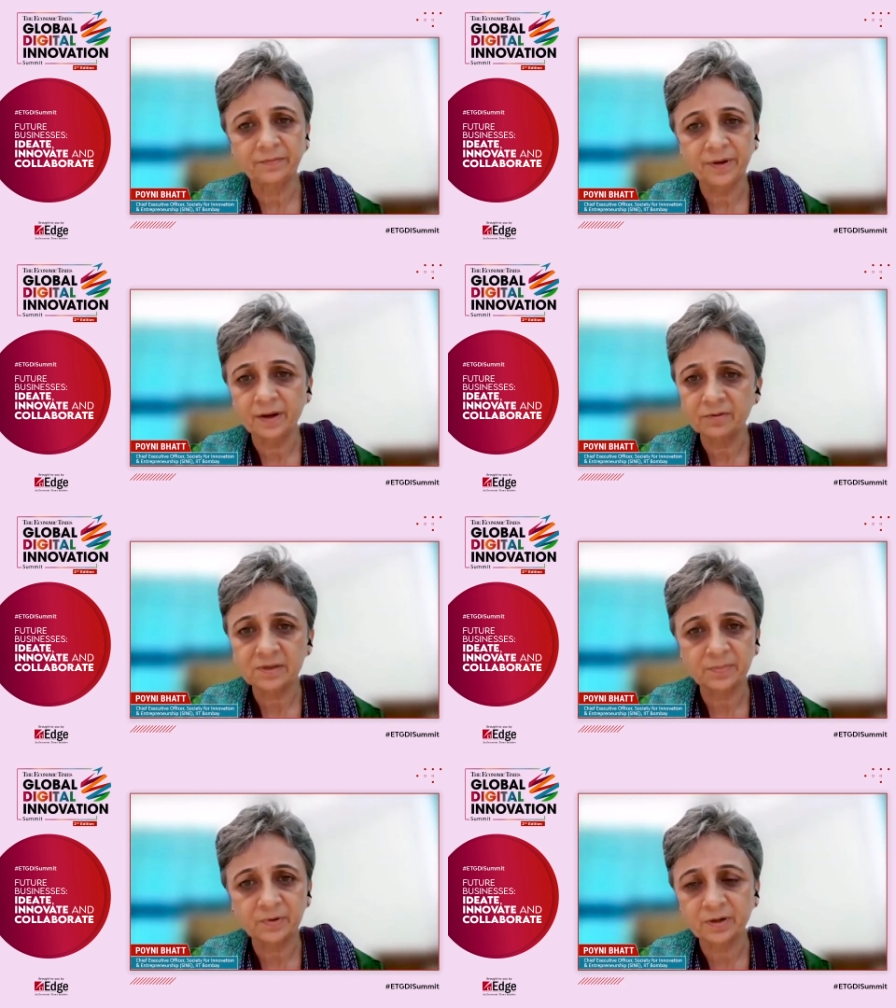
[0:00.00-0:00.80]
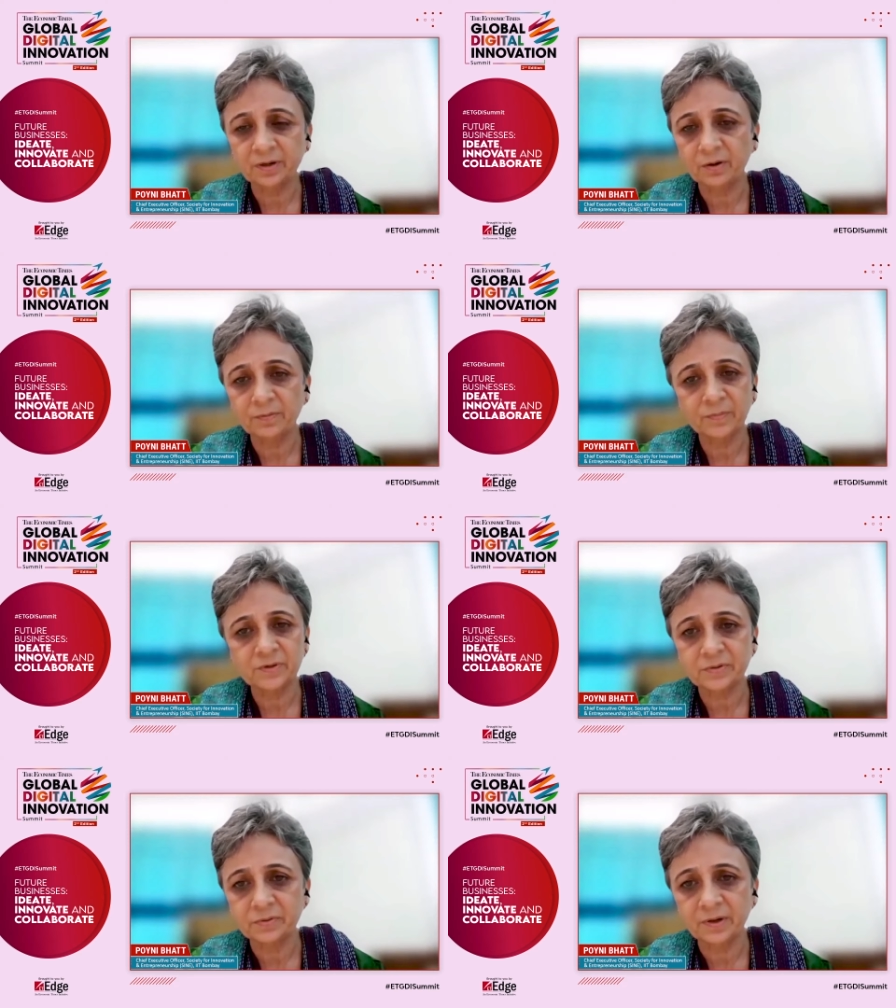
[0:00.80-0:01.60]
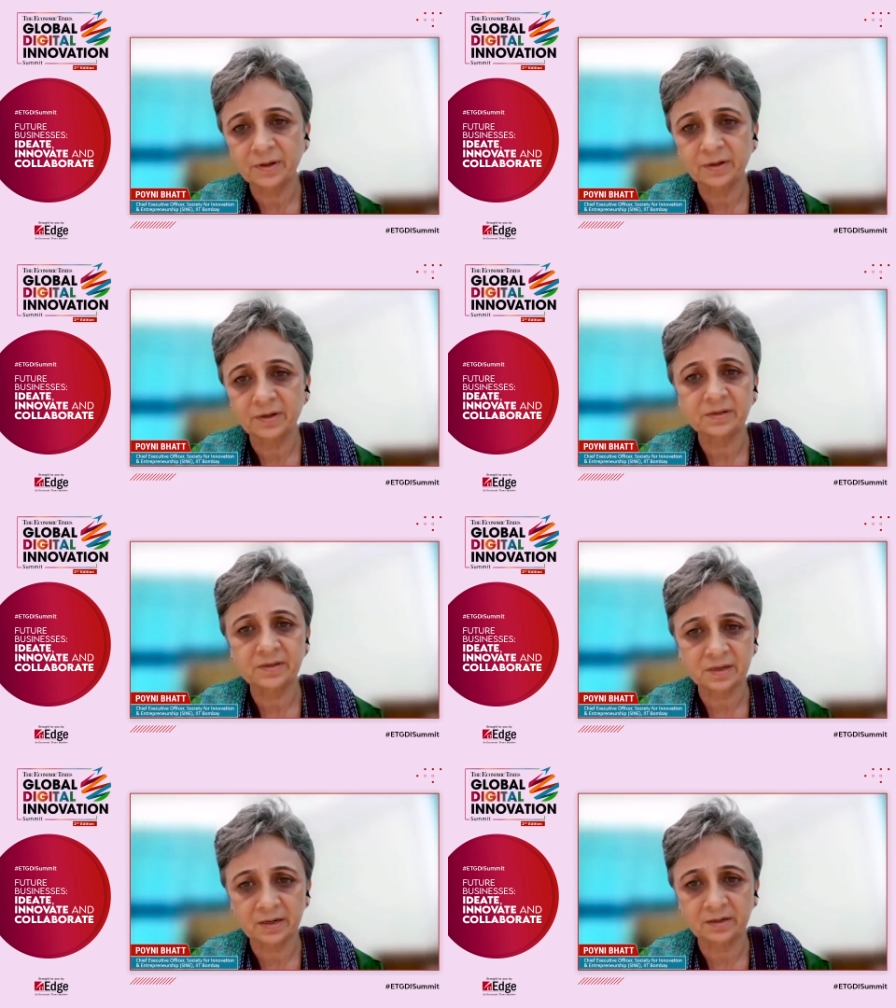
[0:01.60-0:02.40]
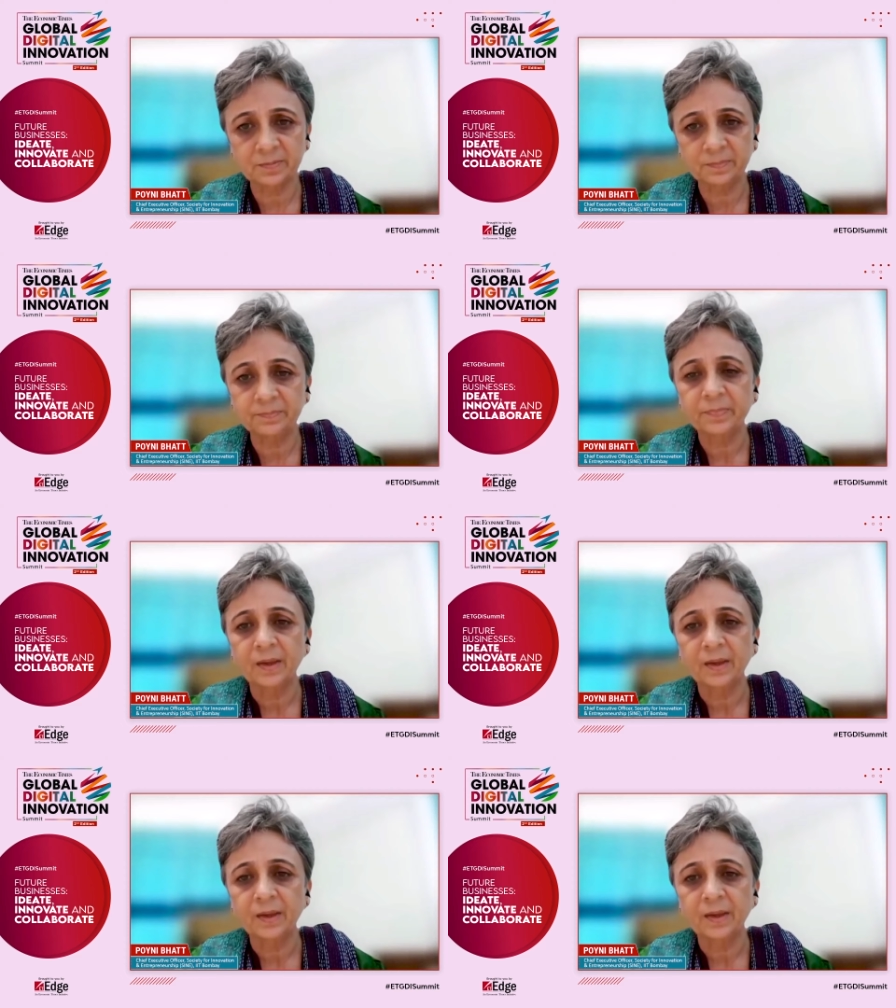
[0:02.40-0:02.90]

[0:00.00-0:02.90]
we have supported almost 200 startups.